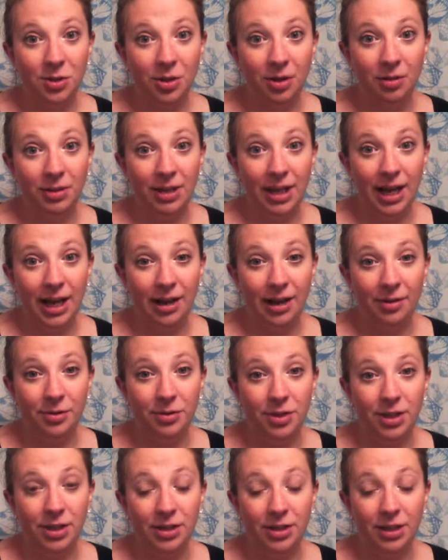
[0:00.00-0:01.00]
story with the
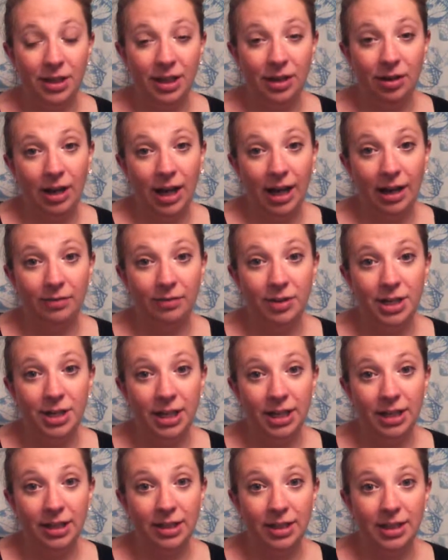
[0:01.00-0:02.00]
house. It's kind of
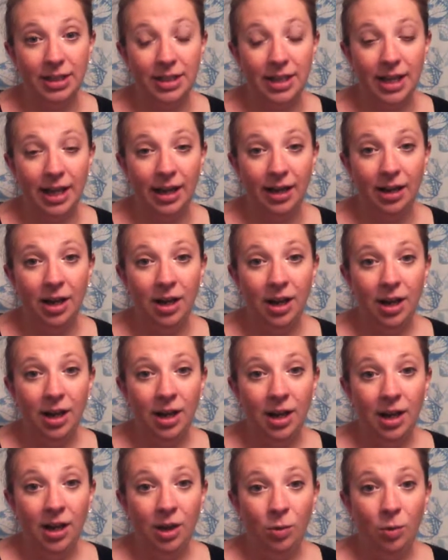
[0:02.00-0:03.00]
ridiculous that
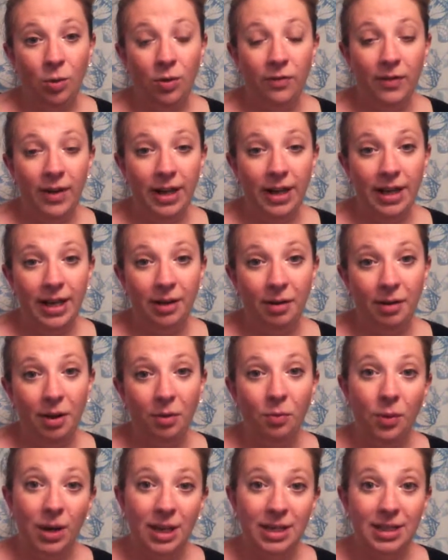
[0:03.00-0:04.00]
we'll find out
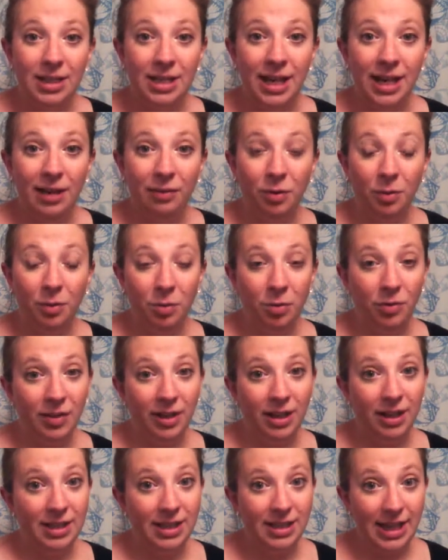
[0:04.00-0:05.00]
on Wednesday if we're
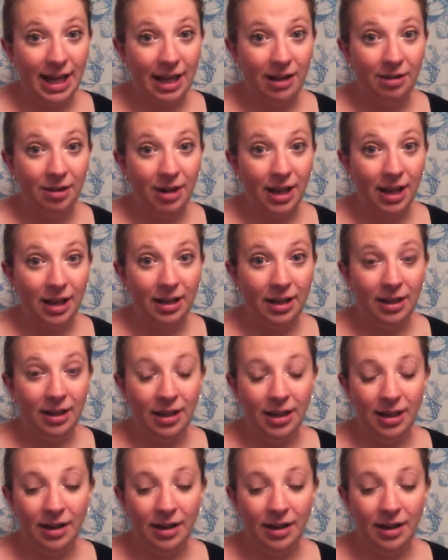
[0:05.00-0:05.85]
moving on Saturday.